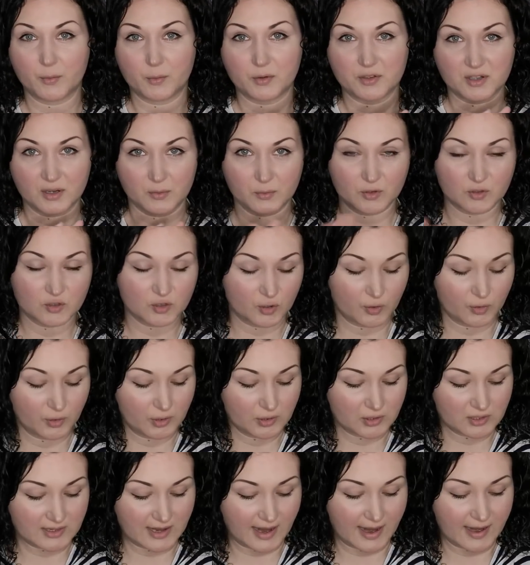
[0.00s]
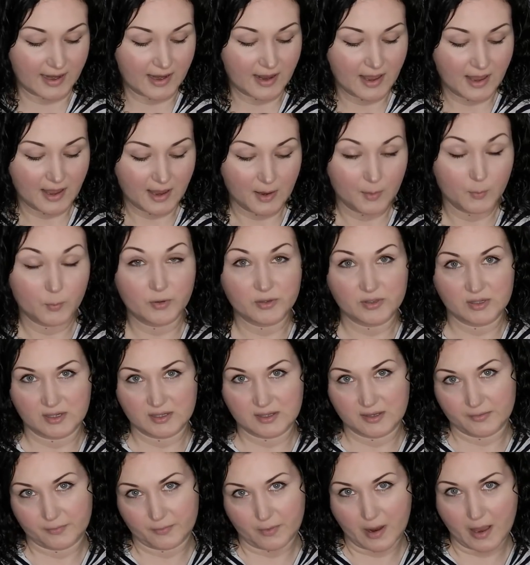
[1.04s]
which I'm not showing you today, but
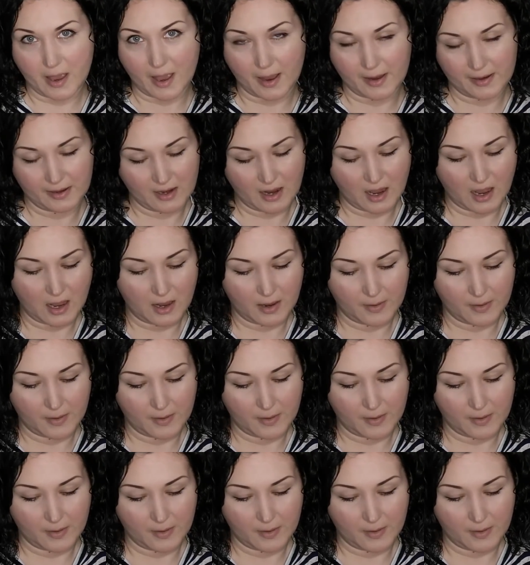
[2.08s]
just FYI,